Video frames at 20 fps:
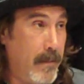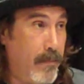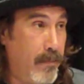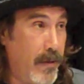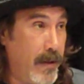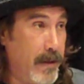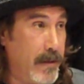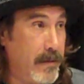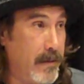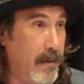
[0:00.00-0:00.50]

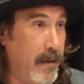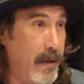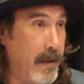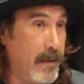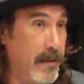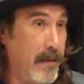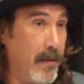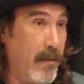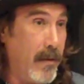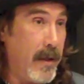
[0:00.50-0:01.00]
pretty soon
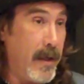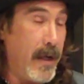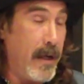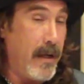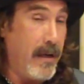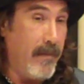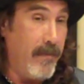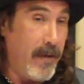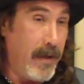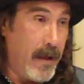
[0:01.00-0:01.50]
he's going
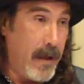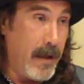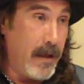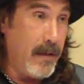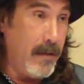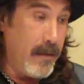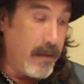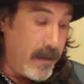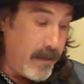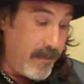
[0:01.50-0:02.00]
out every night
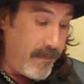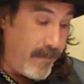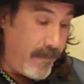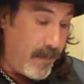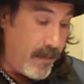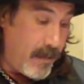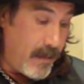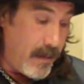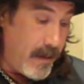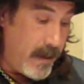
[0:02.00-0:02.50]
looking for
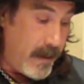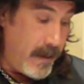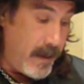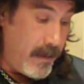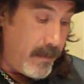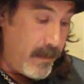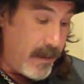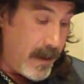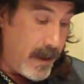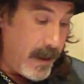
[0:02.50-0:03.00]
her, and he
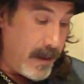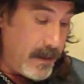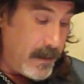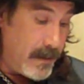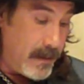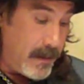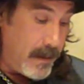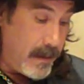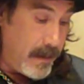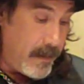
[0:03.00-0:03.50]

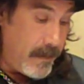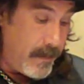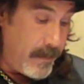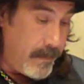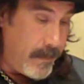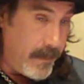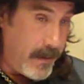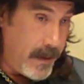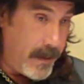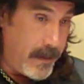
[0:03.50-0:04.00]
realizes
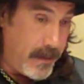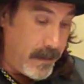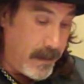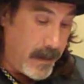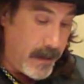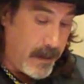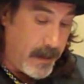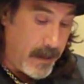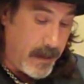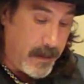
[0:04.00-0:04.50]
that
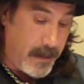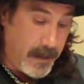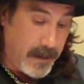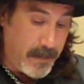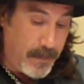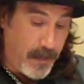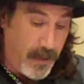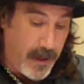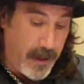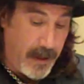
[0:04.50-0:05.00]
at this
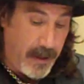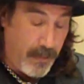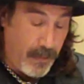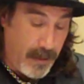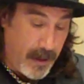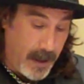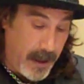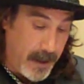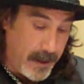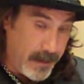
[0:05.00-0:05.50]
point he
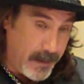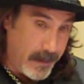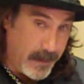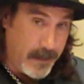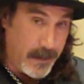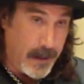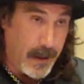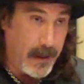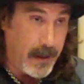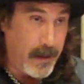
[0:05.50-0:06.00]

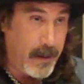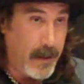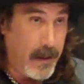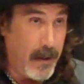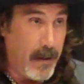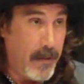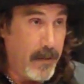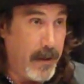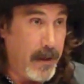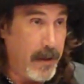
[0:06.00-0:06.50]
realizes, like, you
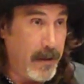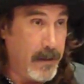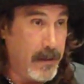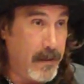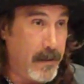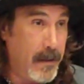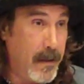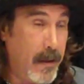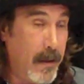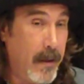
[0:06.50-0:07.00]
know, that
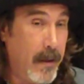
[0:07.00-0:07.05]
he's